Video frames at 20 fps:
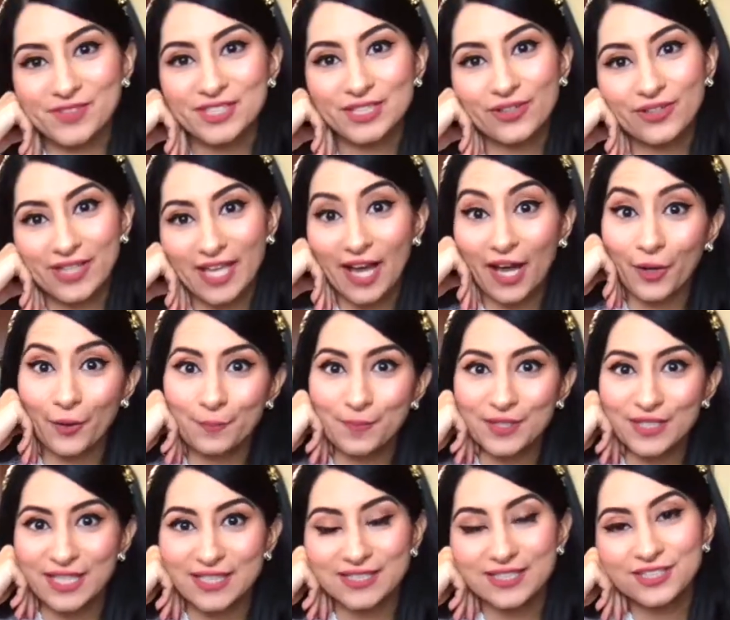So yeah, I hope you
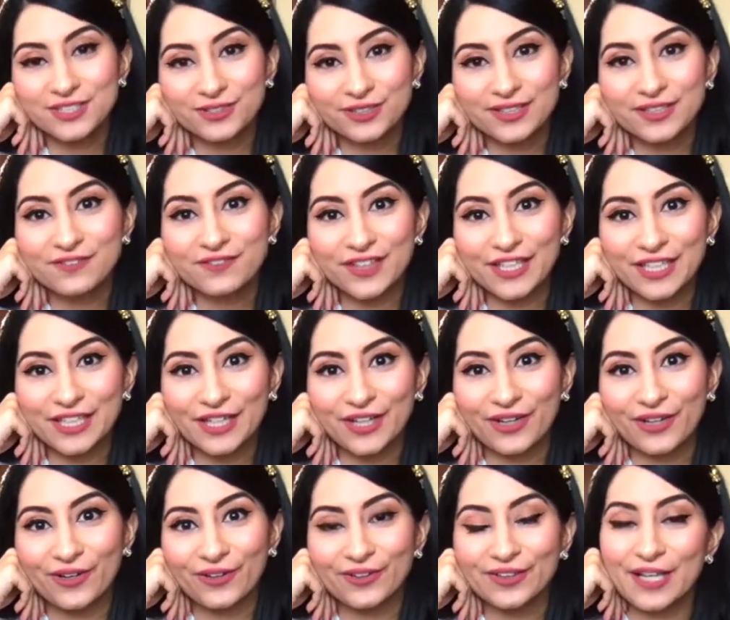guys enjoyed the
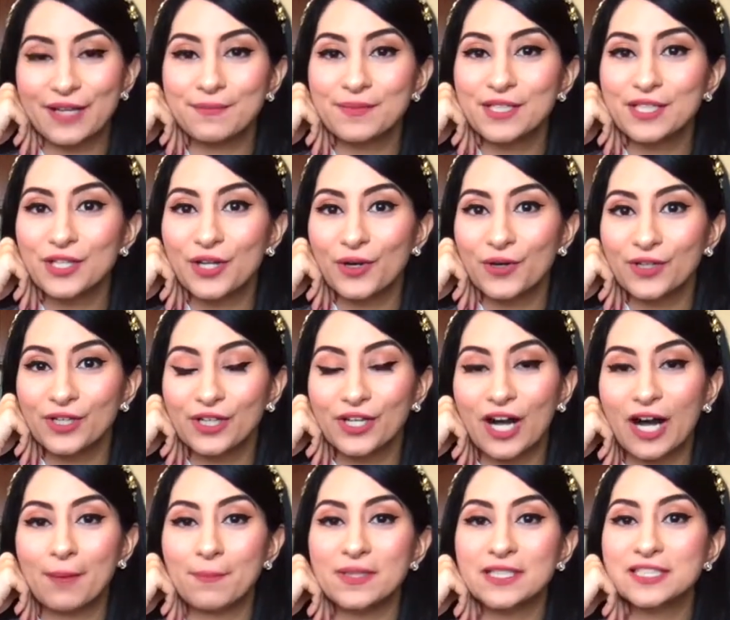video. Let me know your
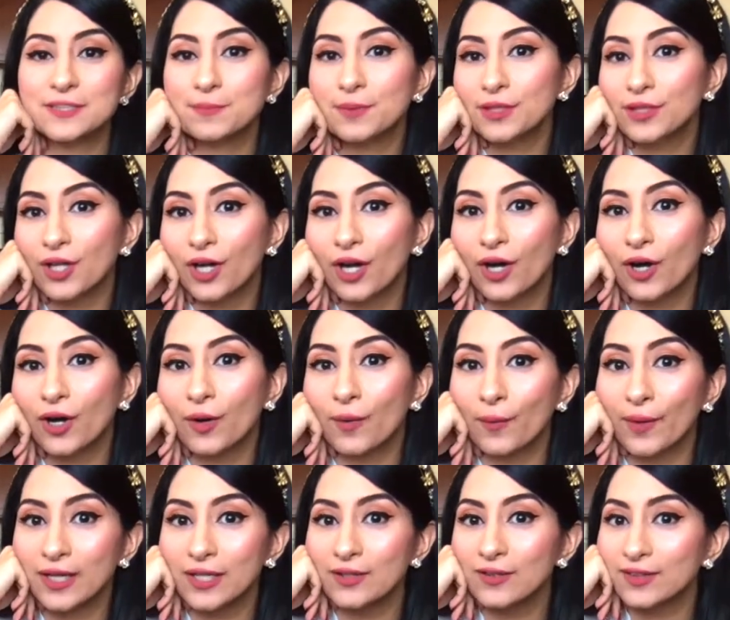comments below.
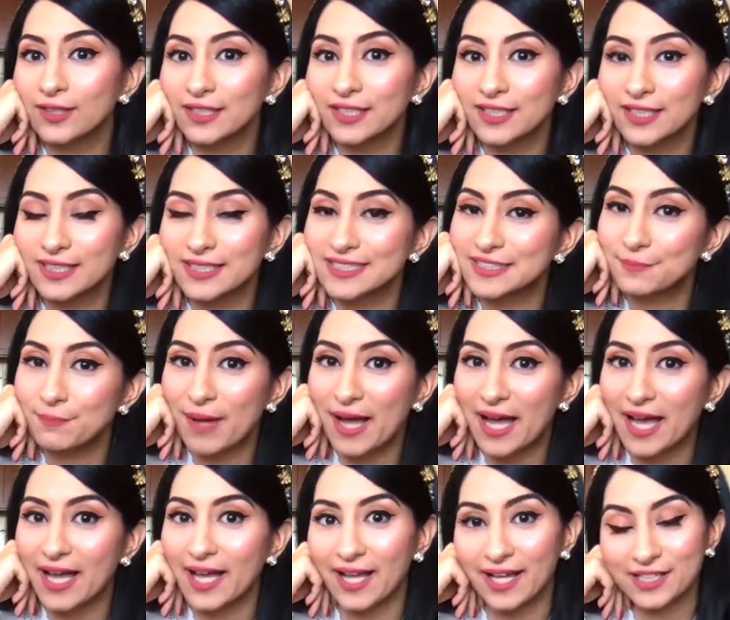What do you think of this
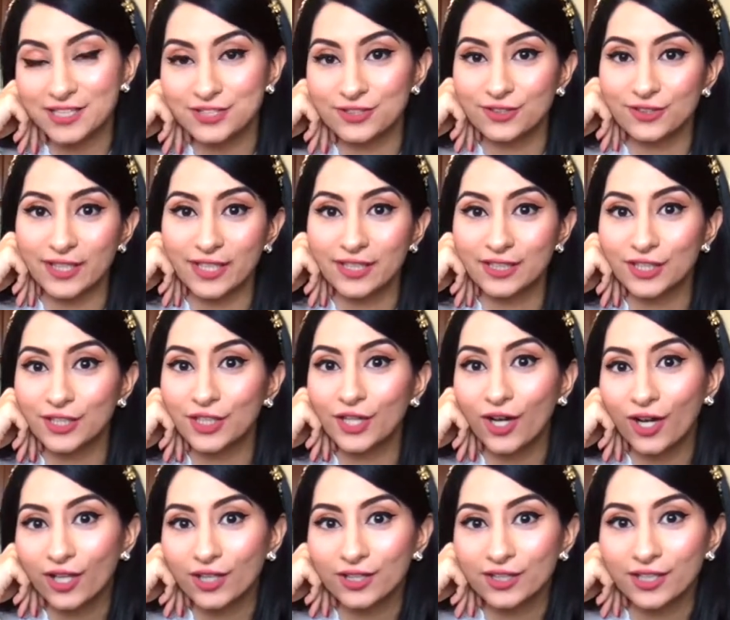bag? Do you like the
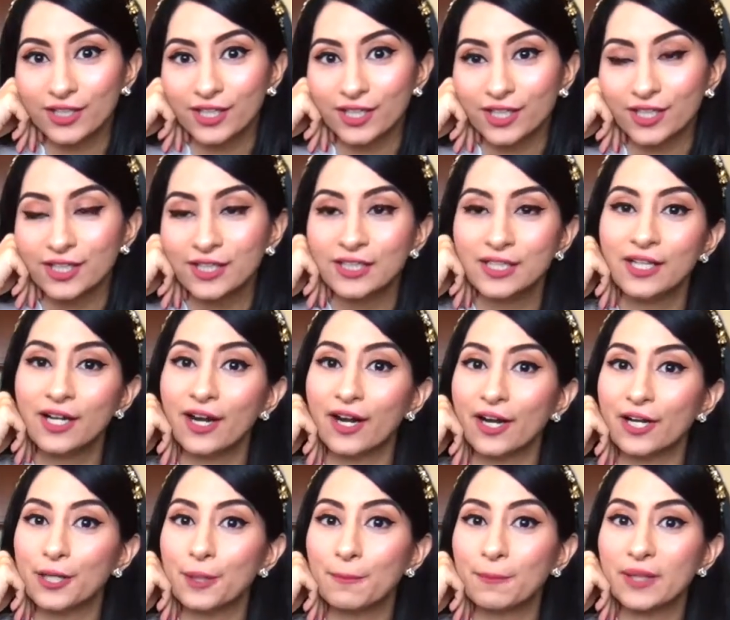color? Are
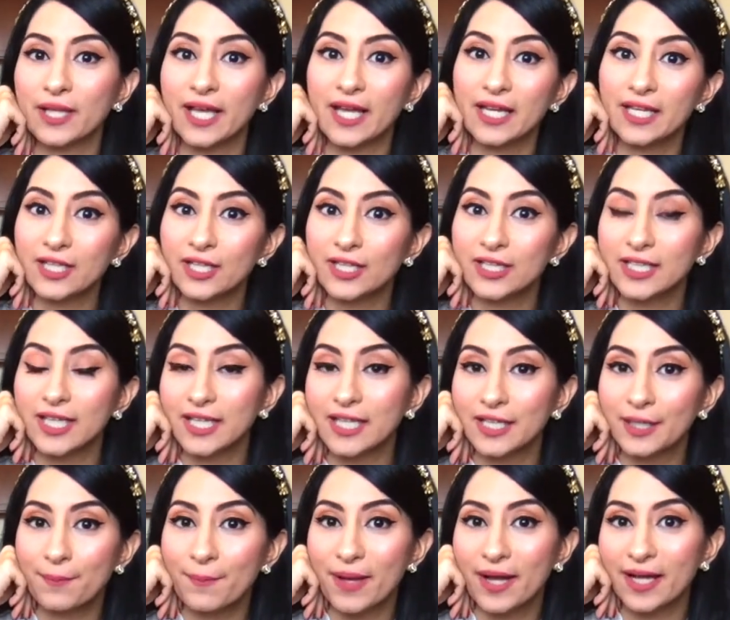you planning on getting
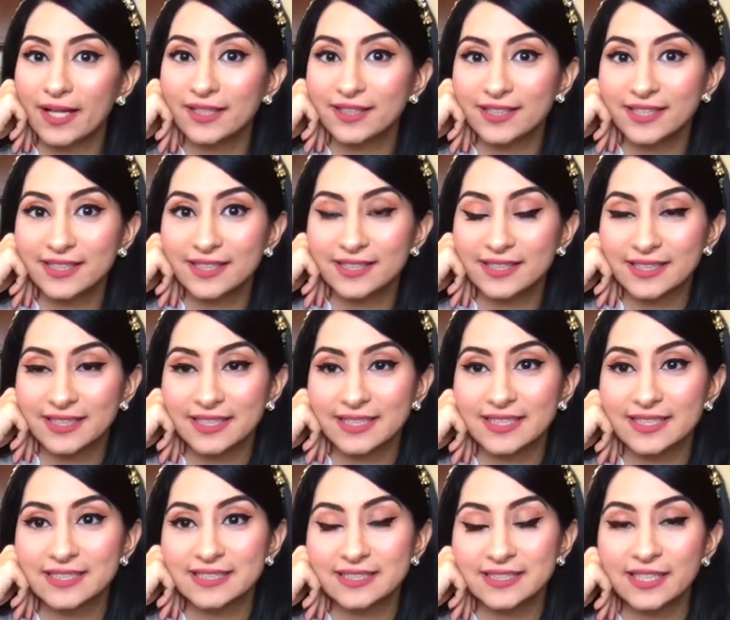a bag like
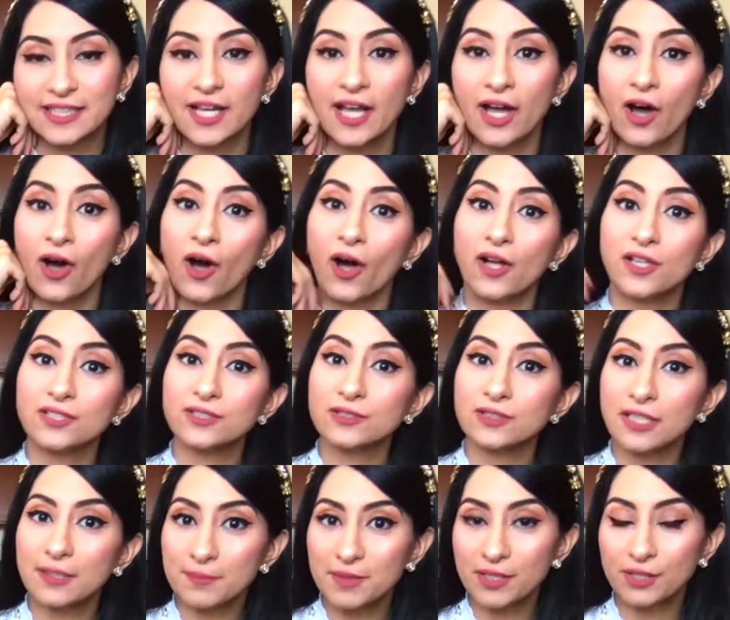this? Also,
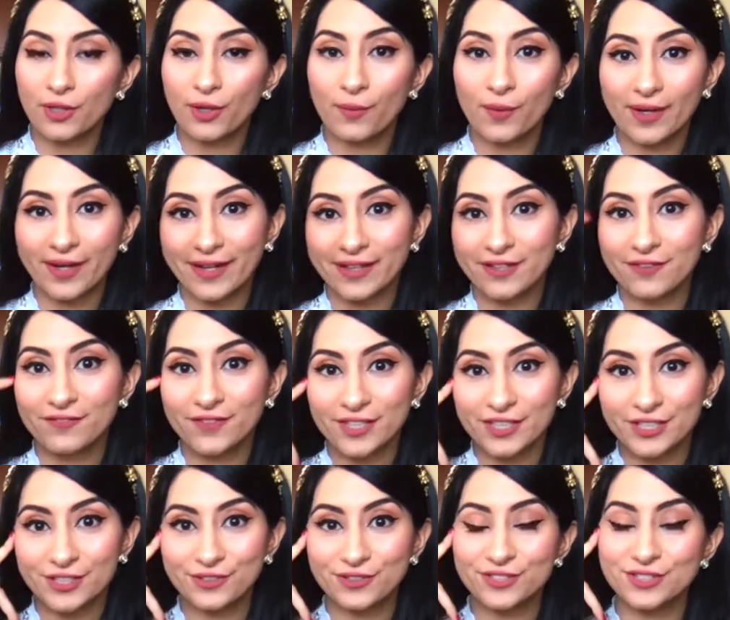let me know what kind of
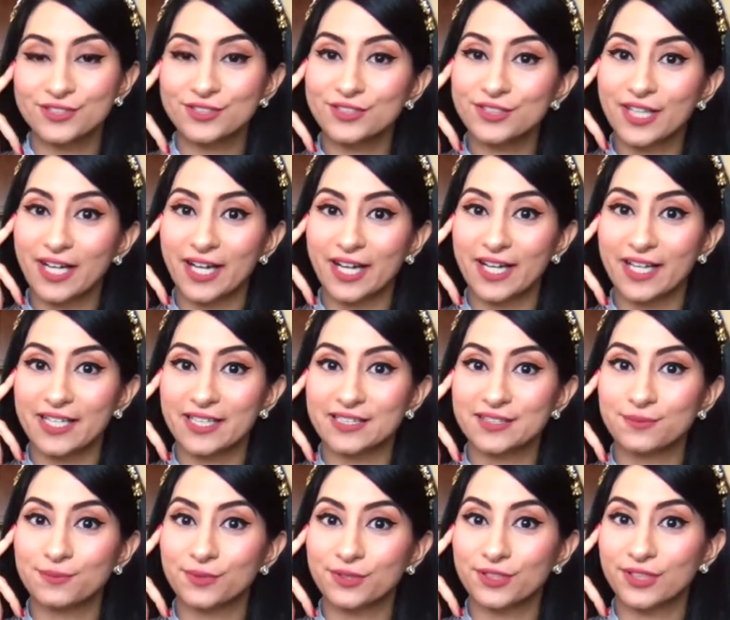videos you guys
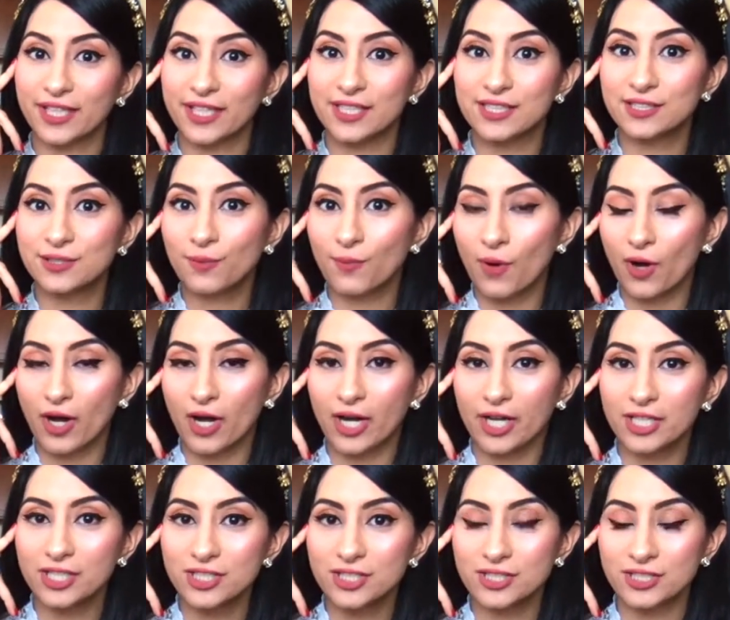would like to
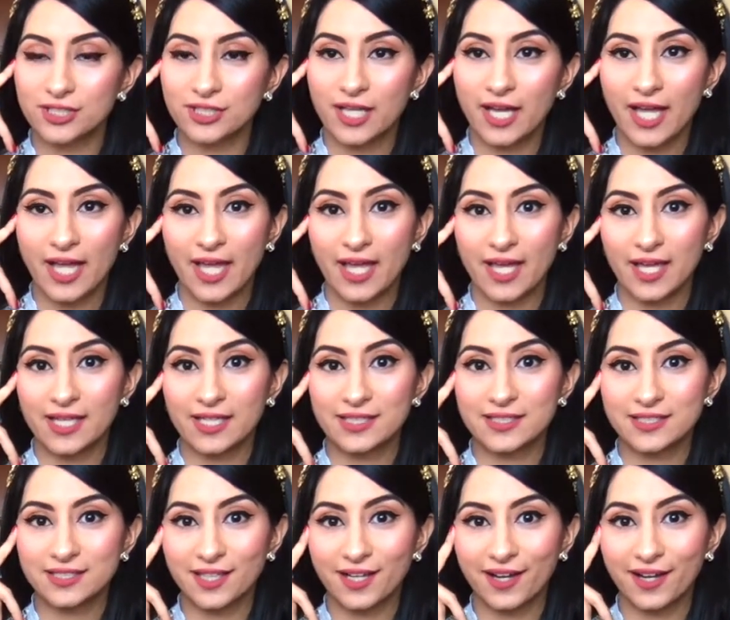watch. And